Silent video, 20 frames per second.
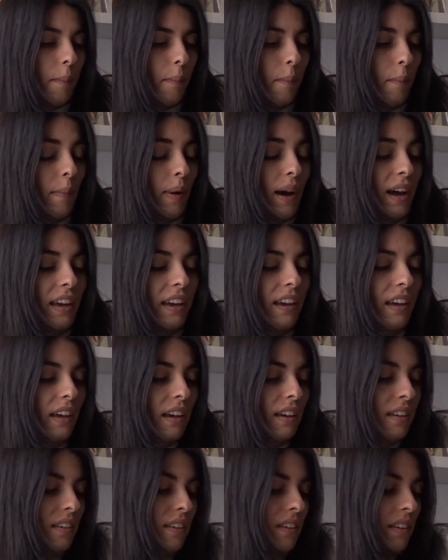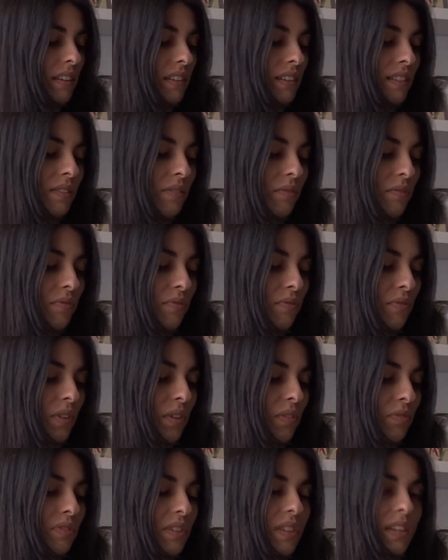My head is
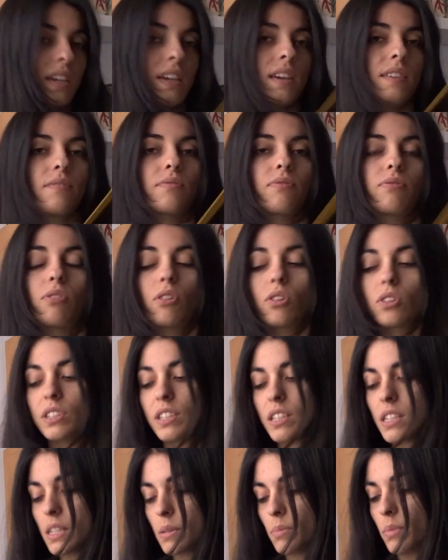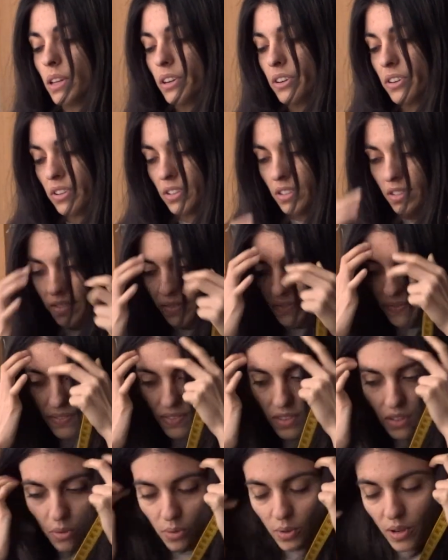54 centimeters,
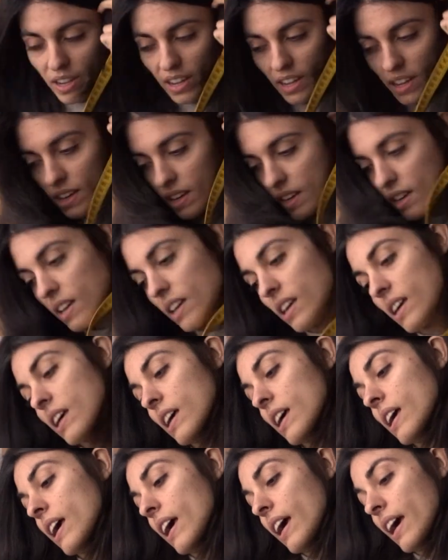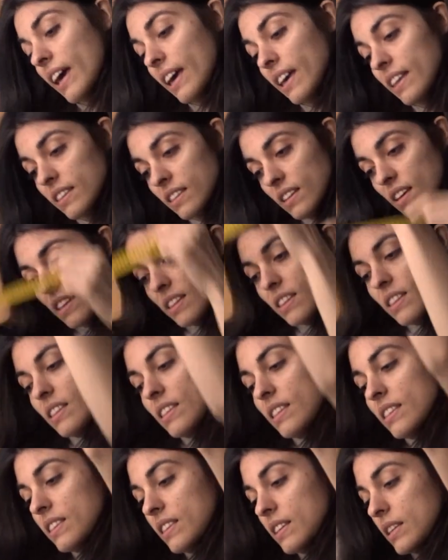okay? And
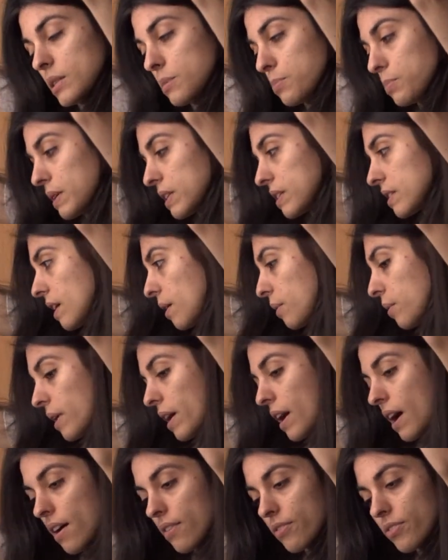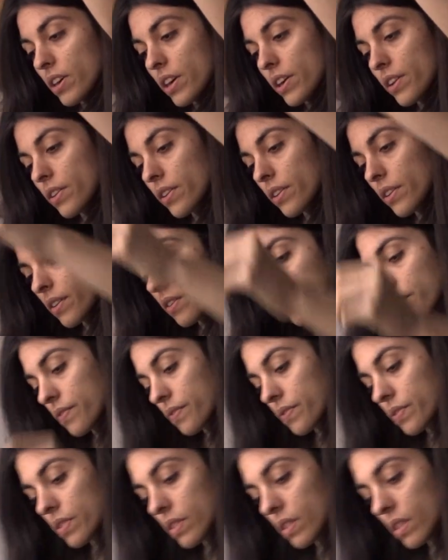this piece that we have here
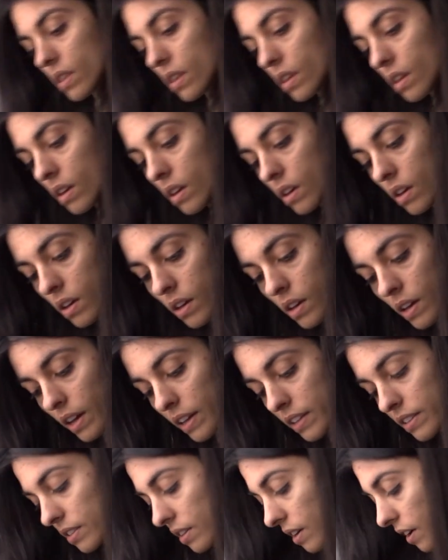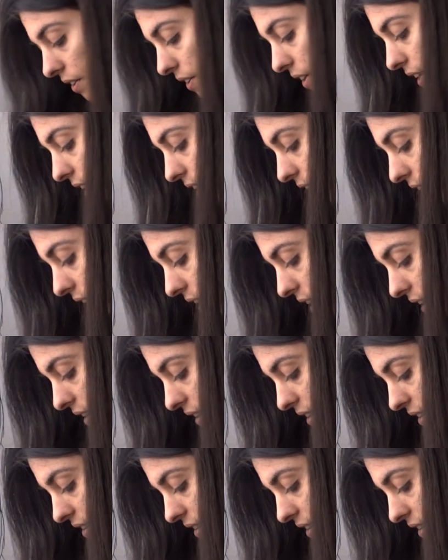is currently